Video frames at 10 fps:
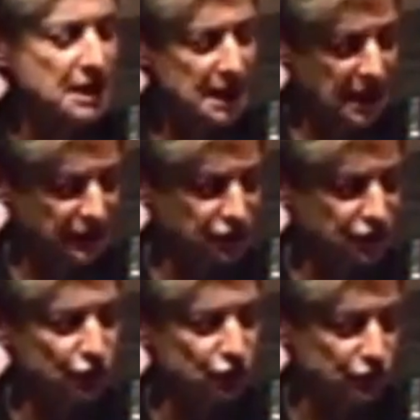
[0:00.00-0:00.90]
at
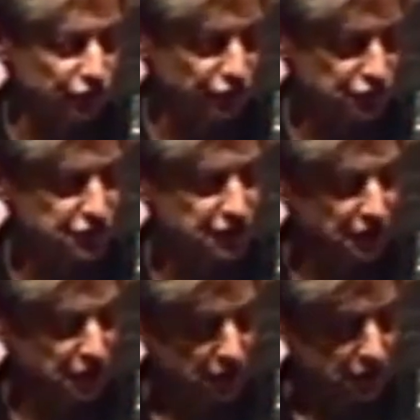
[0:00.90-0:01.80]
their
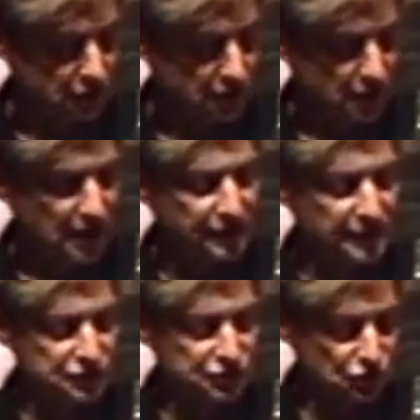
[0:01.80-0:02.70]
university, and they
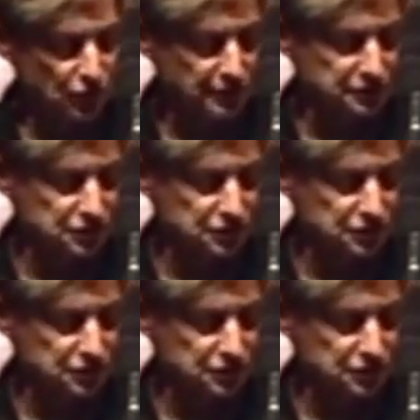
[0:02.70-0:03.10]
sought to